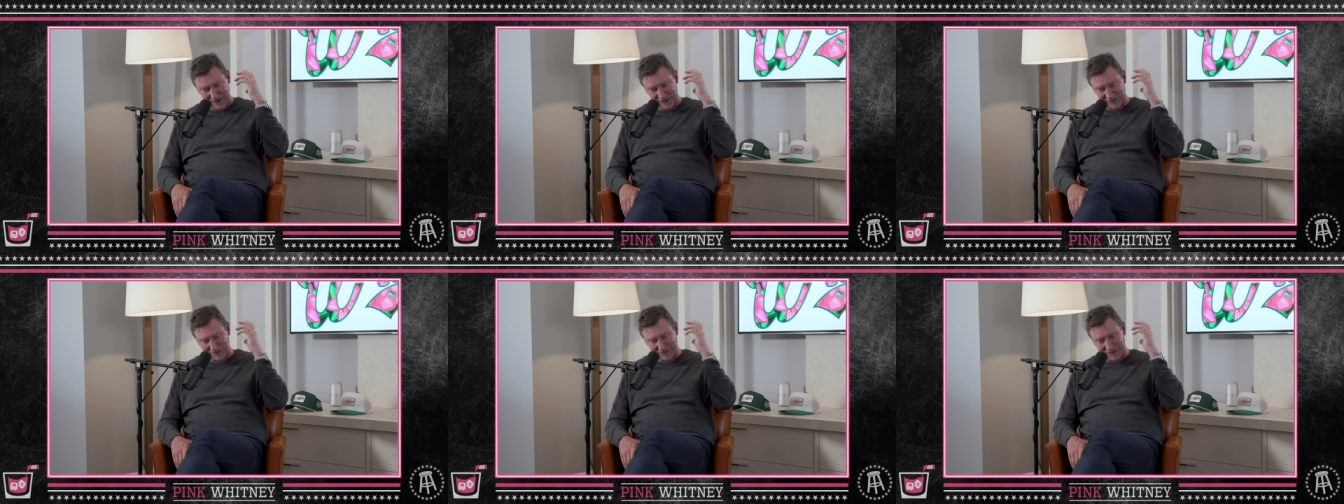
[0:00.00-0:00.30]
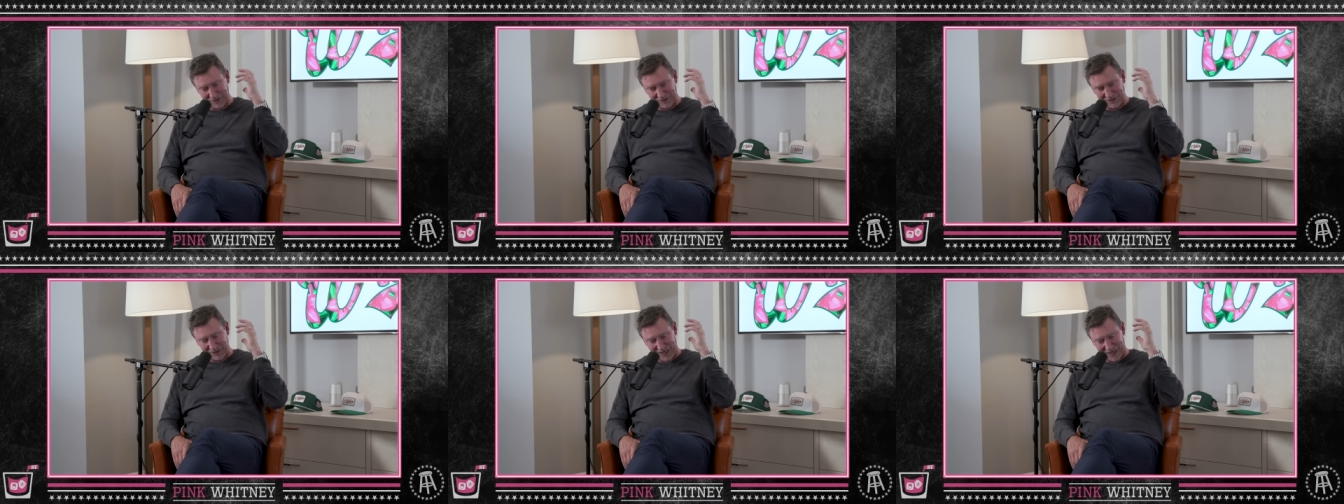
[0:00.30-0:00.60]
I'm
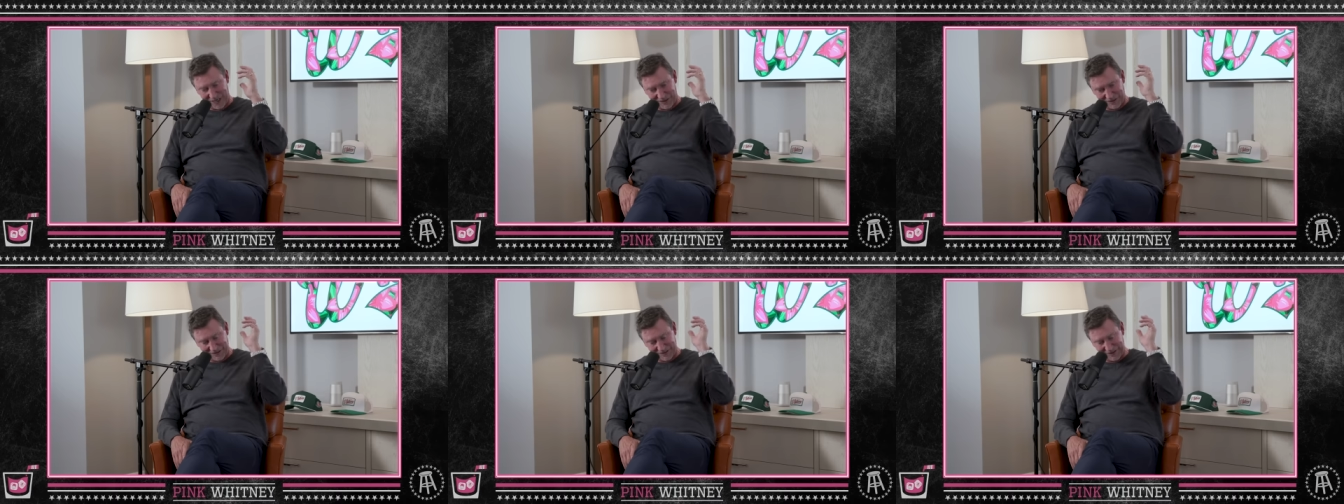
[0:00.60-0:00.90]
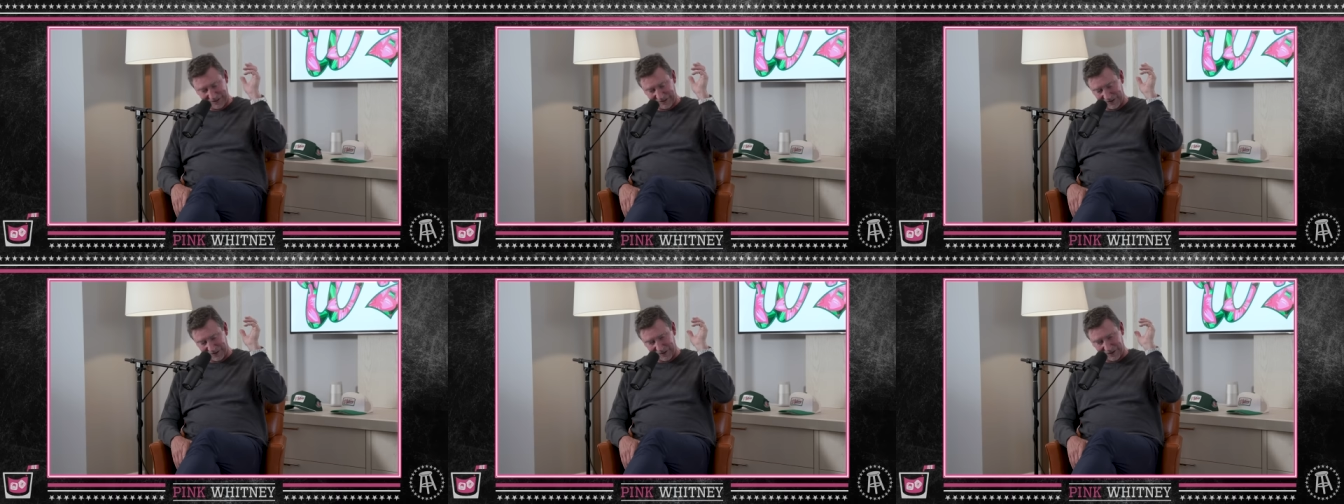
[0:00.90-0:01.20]
too
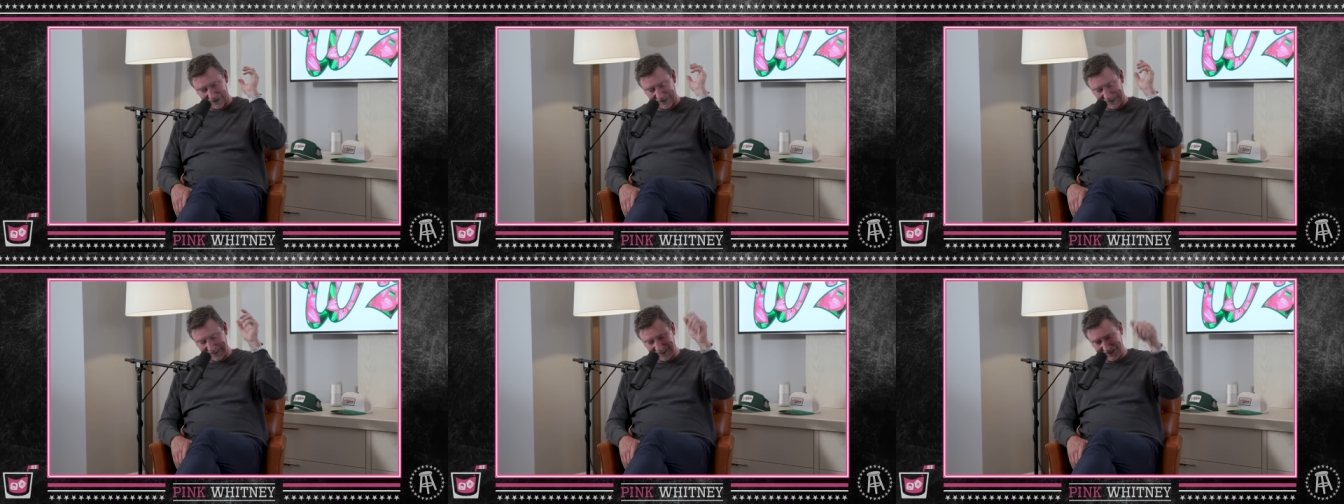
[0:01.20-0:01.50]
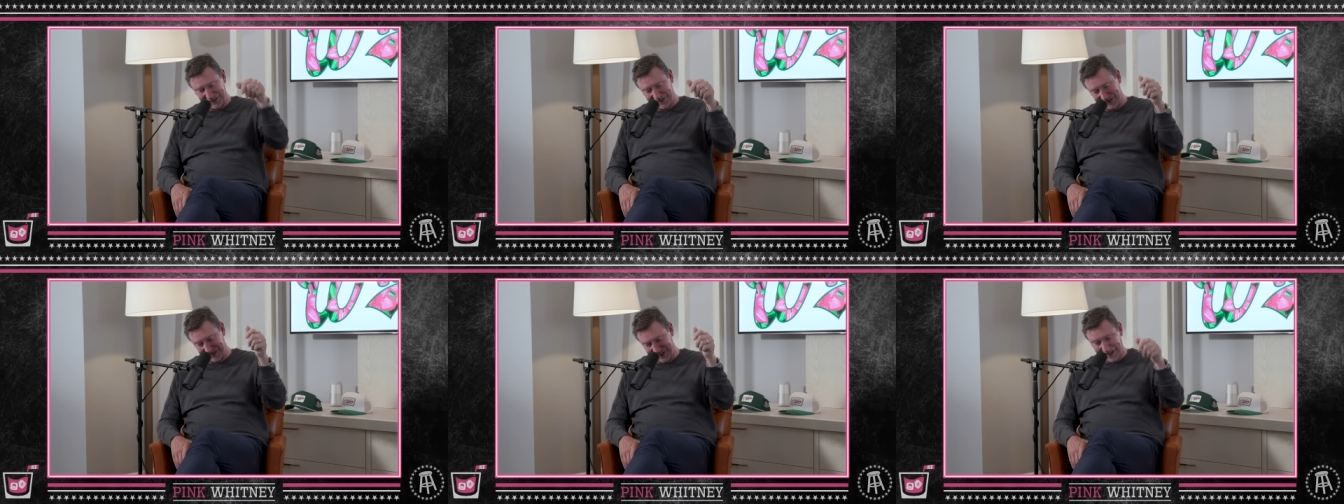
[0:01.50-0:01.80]
tired. I'll call you
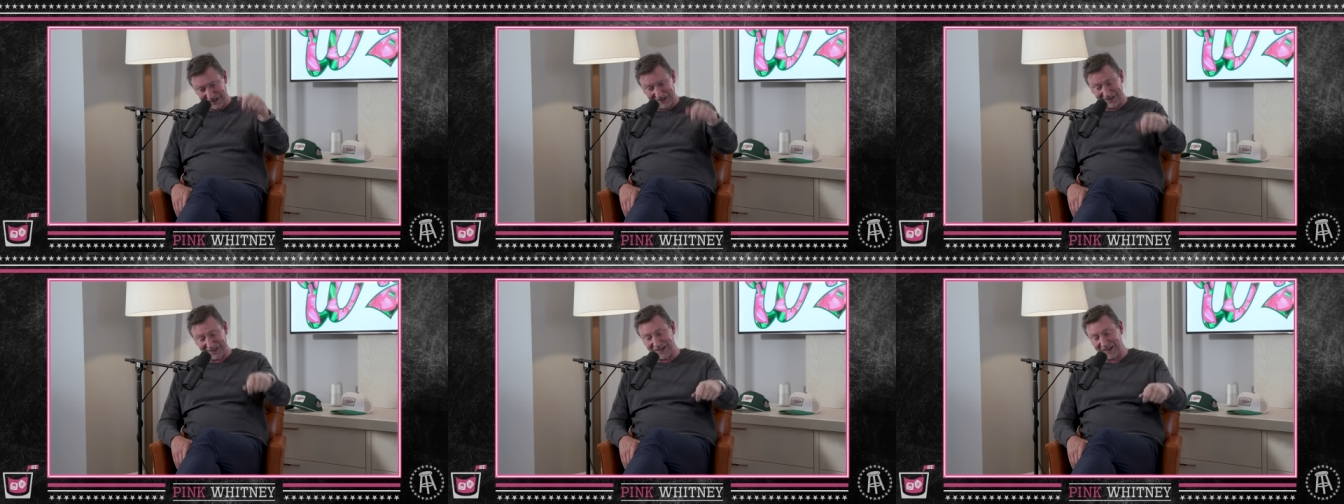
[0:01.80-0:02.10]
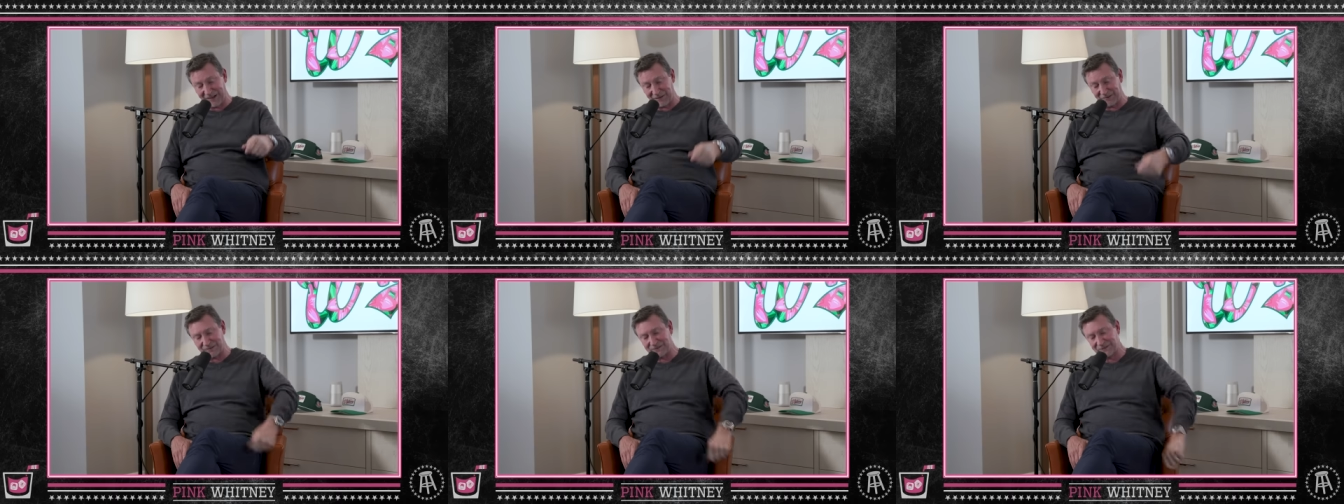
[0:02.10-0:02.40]
later. And I hung
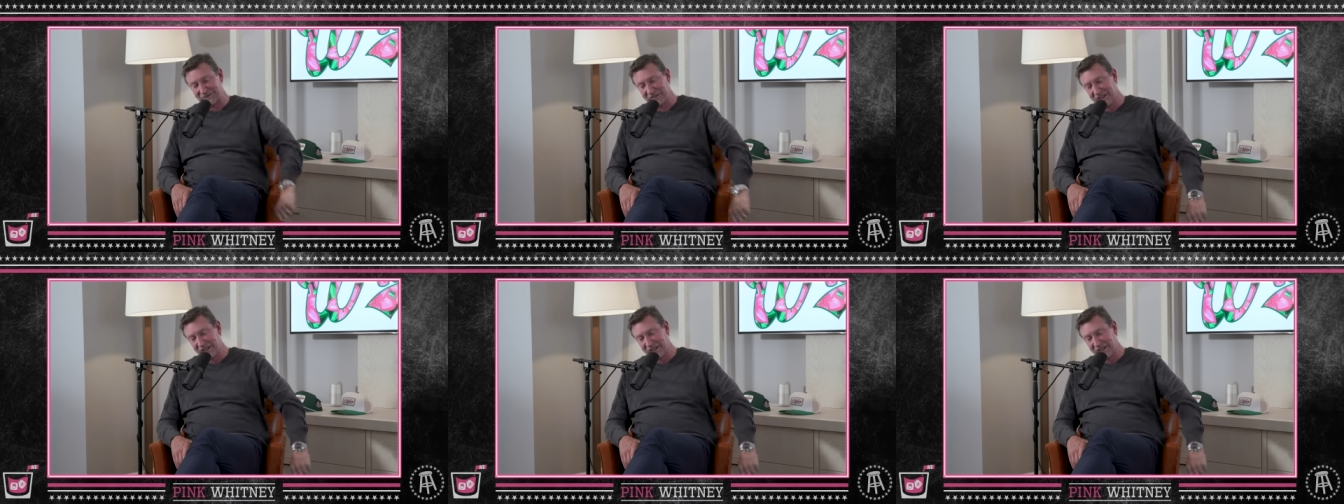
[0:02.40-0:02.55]
up.